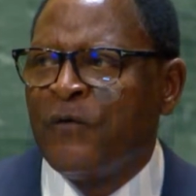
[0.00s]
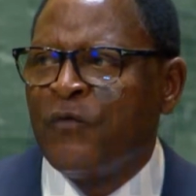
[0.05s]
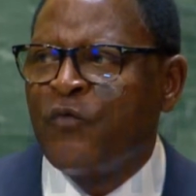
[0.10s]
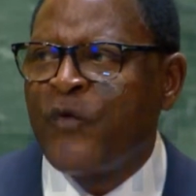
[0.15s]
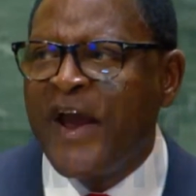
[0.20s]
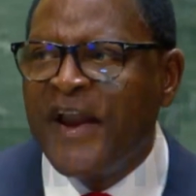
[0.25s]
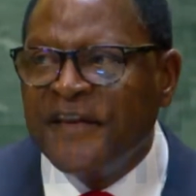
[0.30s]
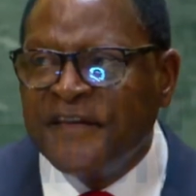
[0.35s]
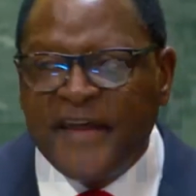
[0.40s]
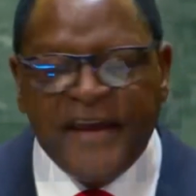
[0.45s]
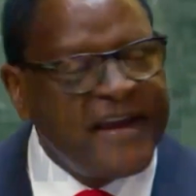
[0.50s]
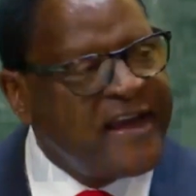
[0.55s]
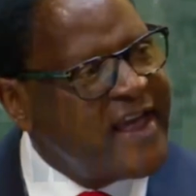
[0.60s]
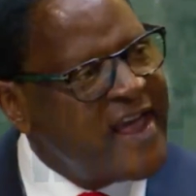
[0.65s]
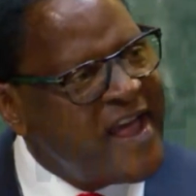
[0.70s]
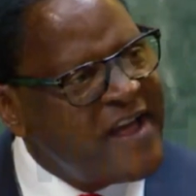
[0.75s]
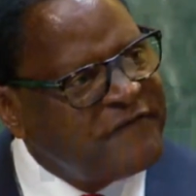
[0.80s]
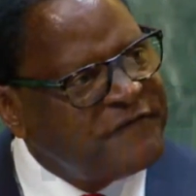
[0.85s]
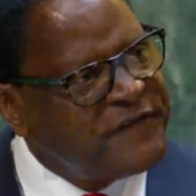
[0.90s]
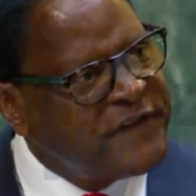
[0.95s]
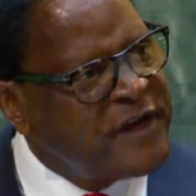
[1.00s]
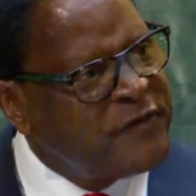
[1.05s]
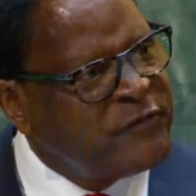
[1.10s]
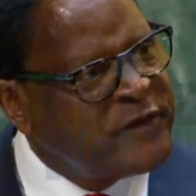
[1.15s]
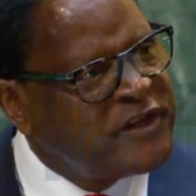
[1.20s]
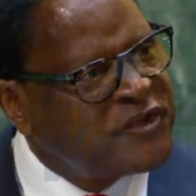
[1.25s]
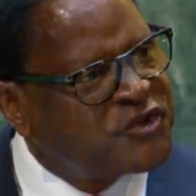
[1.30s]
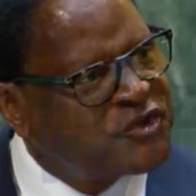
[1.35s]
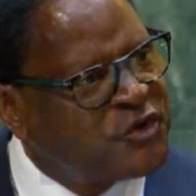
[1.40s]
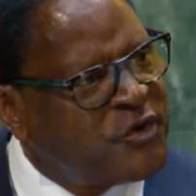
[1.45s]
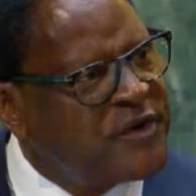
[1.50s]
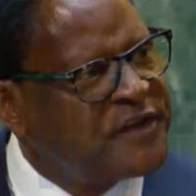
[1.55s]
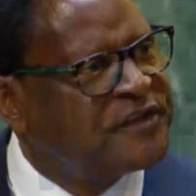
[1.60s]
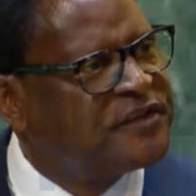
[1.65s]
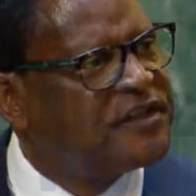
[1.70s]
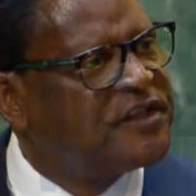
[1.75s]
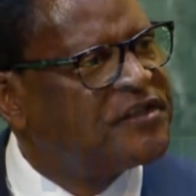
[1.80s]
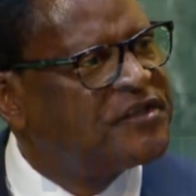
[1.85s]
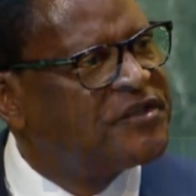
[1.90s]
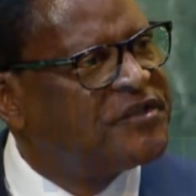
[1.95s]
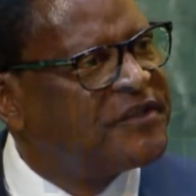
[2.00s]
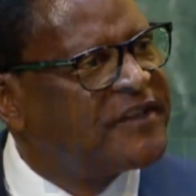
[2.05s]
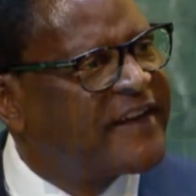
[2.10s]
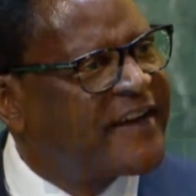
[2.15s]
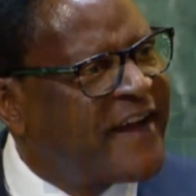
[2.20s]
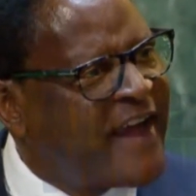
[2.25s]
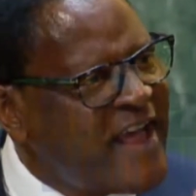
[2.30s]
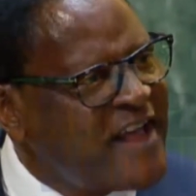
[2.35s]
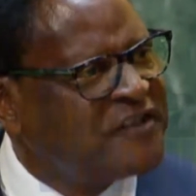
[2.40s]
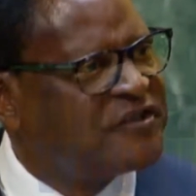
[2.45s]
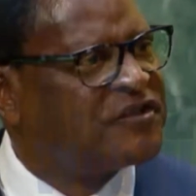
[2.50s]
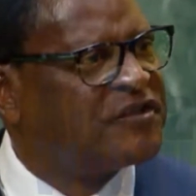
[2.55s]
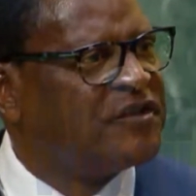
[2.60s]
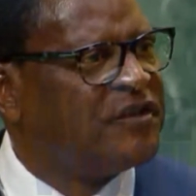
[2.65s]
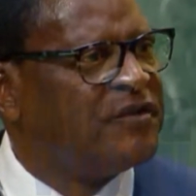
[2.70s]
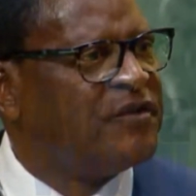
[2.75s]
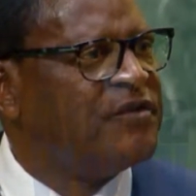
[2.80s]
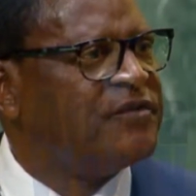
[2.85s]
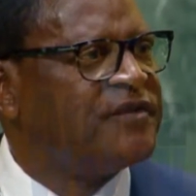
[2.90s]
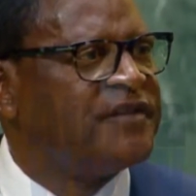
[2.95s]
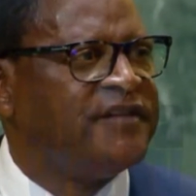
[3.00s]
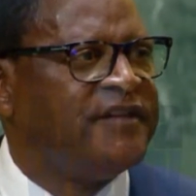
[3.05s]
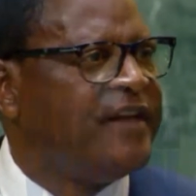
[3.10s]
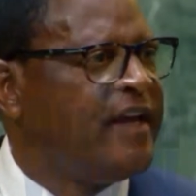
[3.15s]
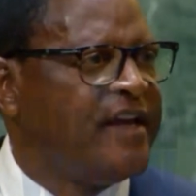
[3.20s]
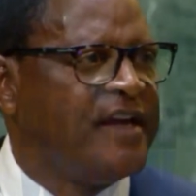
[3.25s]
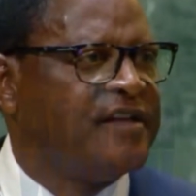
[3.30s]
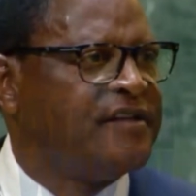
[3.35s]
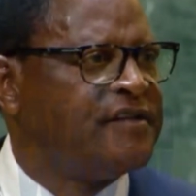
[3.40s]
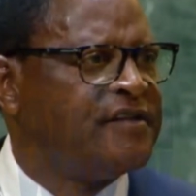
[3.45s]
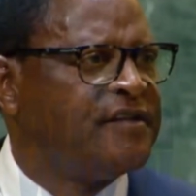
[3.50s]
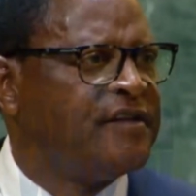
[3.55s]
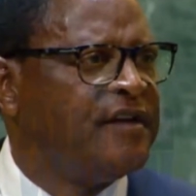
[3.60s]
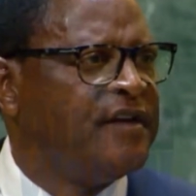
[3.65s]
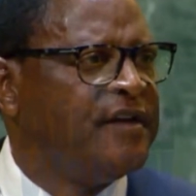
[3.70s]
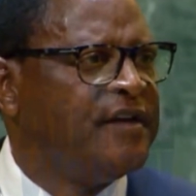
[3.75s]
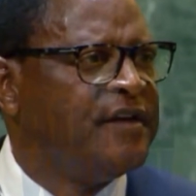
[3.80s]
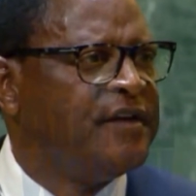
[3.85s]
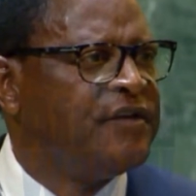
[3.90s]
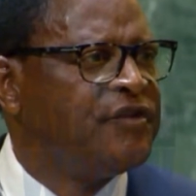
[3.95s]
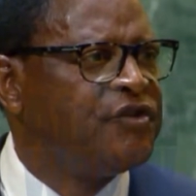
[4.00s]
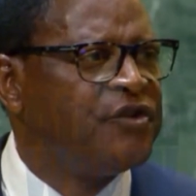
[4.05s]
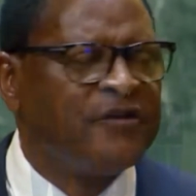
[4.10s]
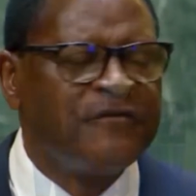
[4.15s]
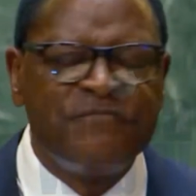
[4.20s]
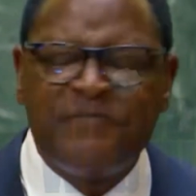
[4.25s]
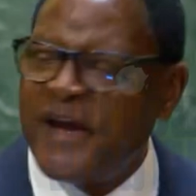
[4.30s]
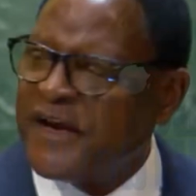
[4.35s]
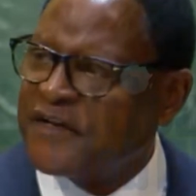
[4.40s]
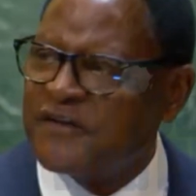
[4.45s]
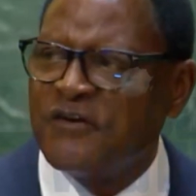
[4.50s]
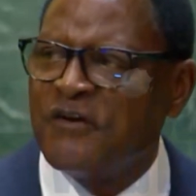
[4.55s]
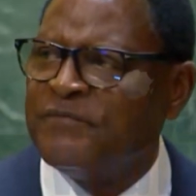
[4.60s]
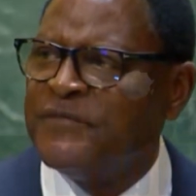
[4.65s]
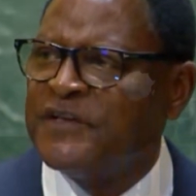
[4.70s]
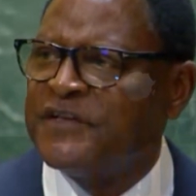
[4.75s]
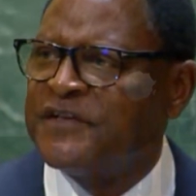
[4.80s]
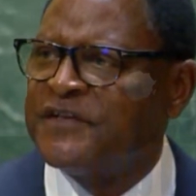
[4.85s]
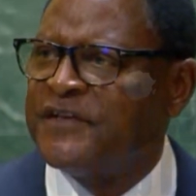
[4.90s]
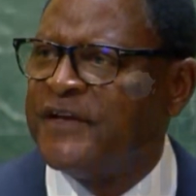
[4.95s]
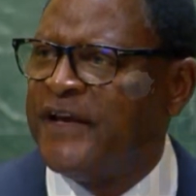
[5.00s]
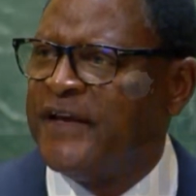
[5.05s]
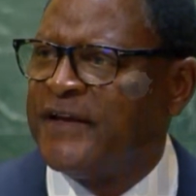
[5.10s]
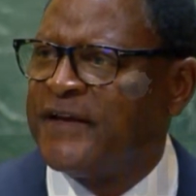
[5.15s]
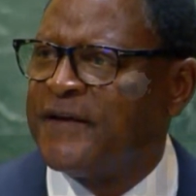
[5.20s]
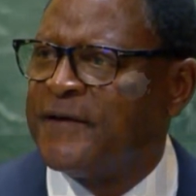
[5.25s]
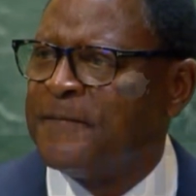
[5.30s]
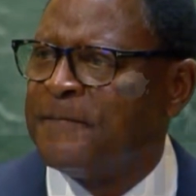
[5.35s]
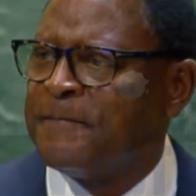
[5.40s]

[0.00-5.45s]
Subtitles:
when they have the resources to cancel those debts, should make no mistake,